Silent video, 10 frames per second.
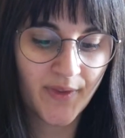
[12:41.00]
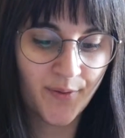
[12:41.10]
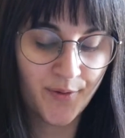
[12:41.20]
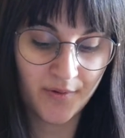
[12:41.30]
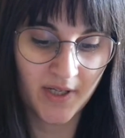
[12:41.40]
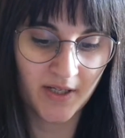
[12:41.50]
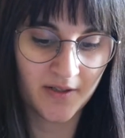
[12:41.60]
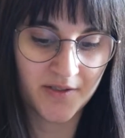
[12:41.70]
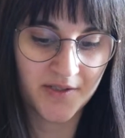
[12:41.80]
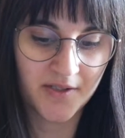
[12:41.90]
through the
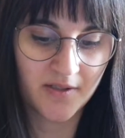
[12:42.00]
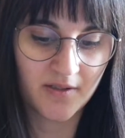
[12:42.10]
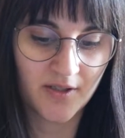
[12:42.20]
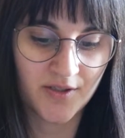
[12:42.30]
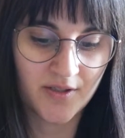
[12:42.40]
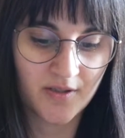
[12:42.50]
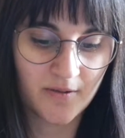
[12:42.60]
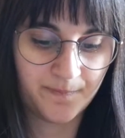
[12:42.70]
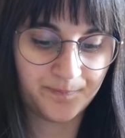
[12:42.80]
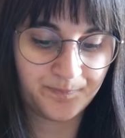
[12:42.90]
years just,
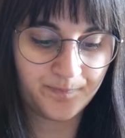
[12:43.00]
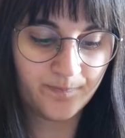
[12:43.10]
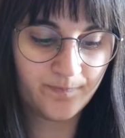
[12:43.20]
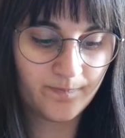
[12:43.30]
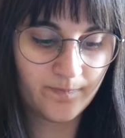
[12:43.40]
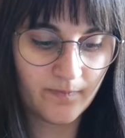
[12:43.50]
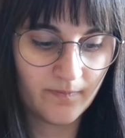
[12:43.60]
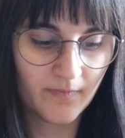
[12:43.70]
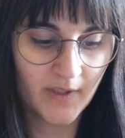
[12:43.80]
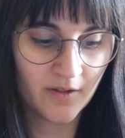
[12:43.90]

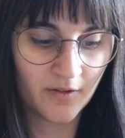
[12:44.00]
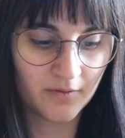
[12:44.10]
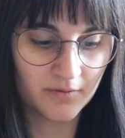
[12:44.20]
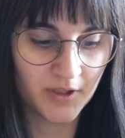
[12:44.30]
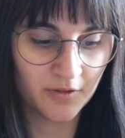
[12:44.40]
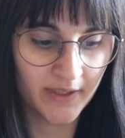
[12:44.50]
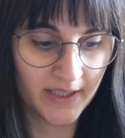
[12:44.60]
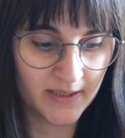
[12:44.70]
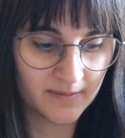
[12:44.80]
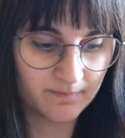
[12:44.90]
you know,
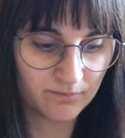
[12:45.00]
going